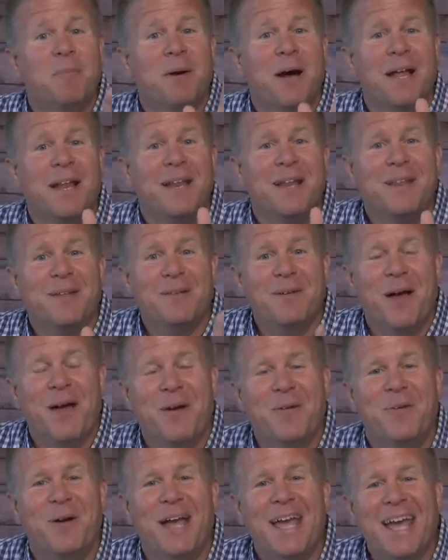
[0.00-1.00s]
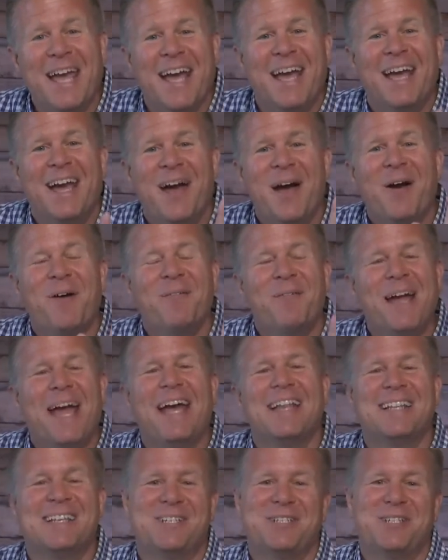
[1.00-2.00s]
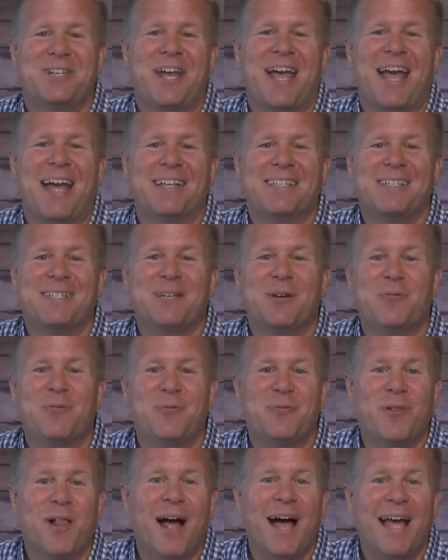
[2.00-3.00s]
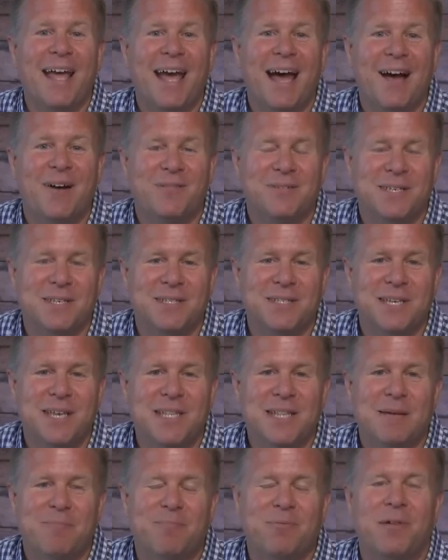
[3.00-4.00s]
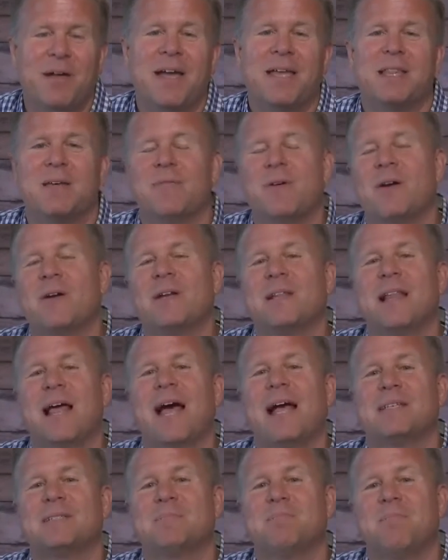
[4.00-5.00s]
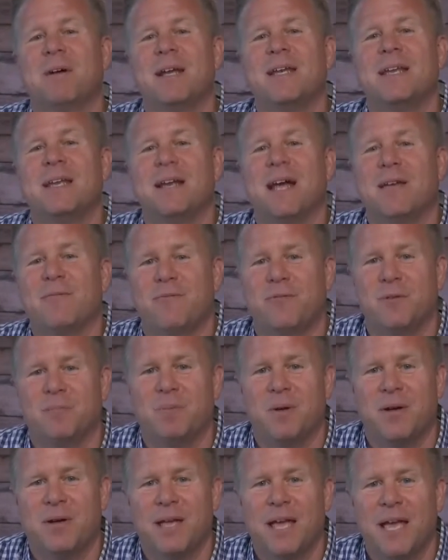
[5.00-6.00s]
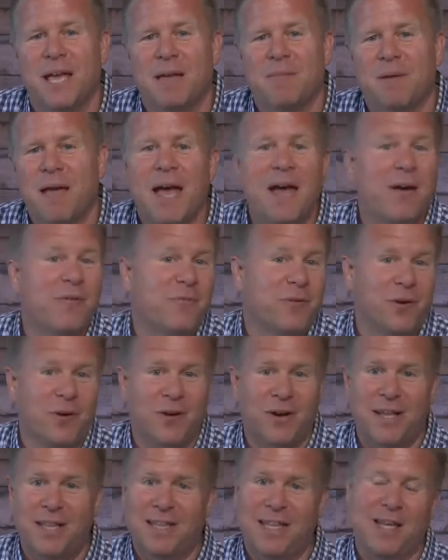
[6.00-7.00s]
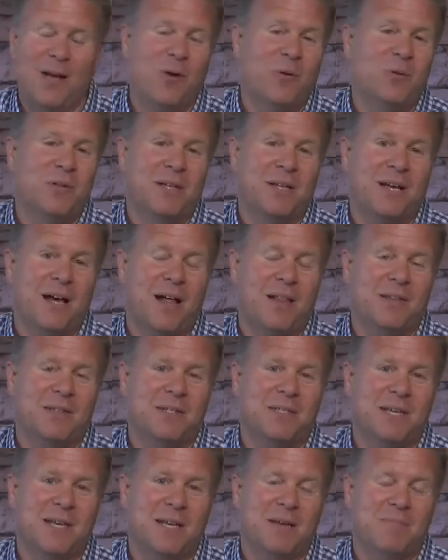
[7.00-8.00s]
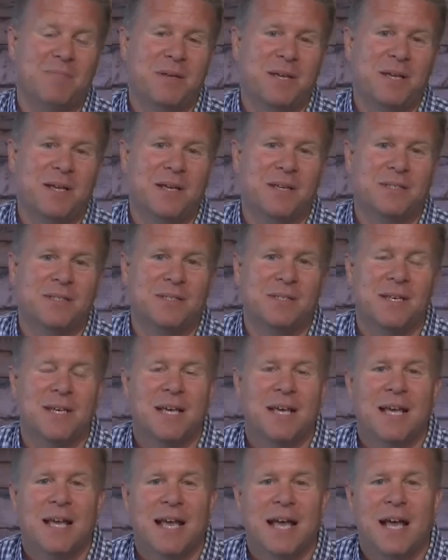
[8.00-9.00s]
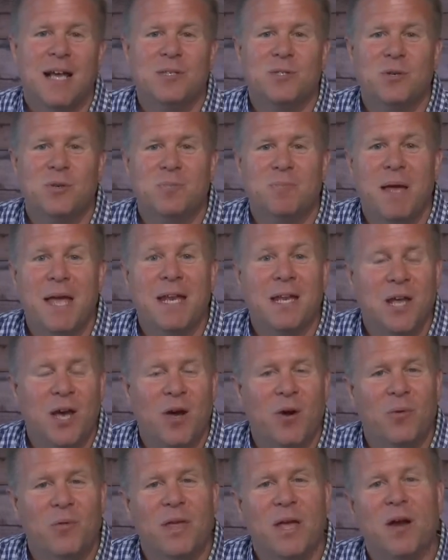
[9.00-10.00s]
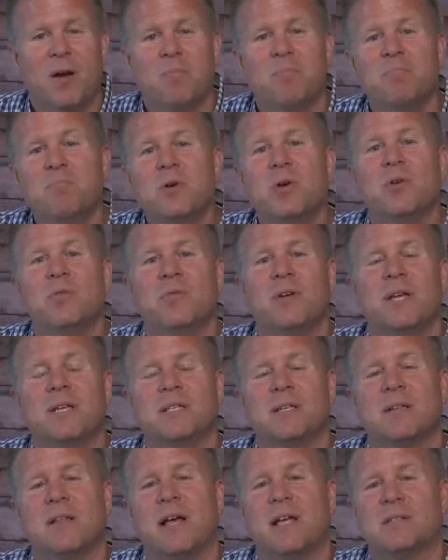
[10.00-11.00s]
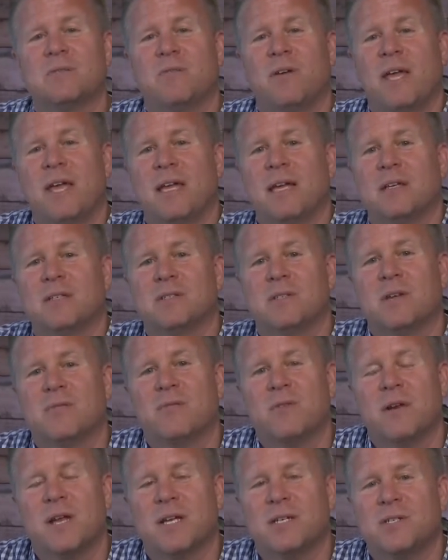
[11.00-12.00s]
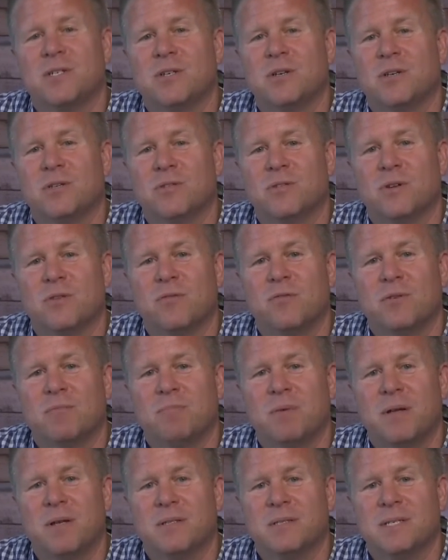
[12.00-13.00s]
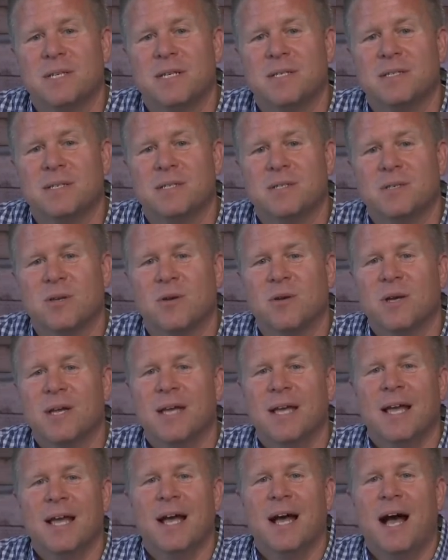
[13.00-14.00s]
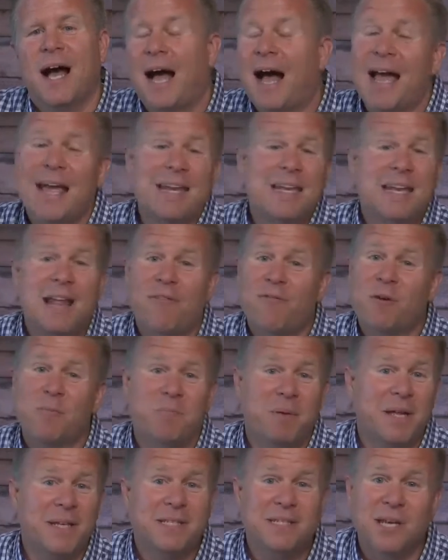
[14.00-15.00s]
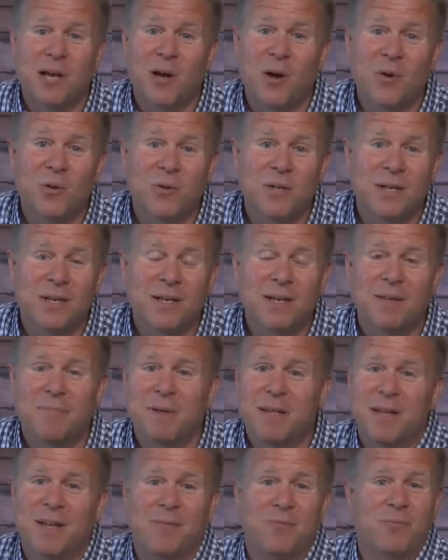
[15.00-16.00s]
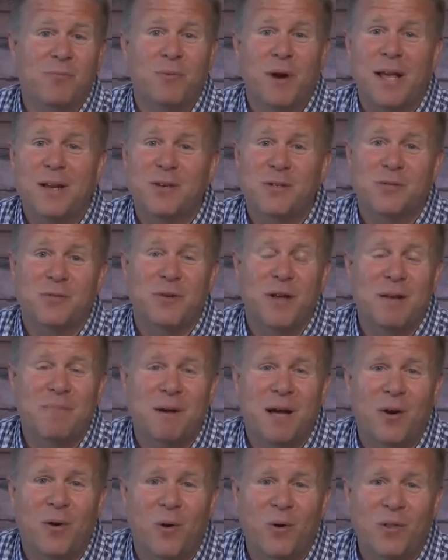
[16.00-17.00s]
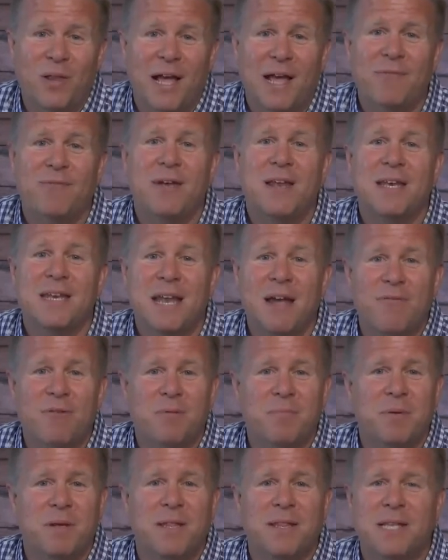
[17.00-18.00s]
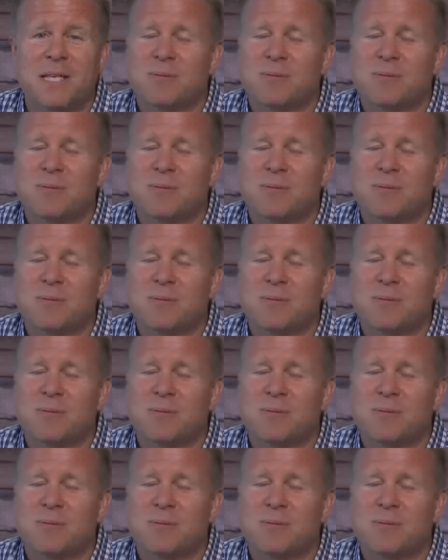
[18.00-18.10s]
But we had this chance to fly out to see them play the very last Monday night football game ever in the Oakland Coliseum because, as you may know, they are moving to Las Vegas for next year's football season. So I had never been to Oakland. I've been a Raiders fan my whole life, had never been.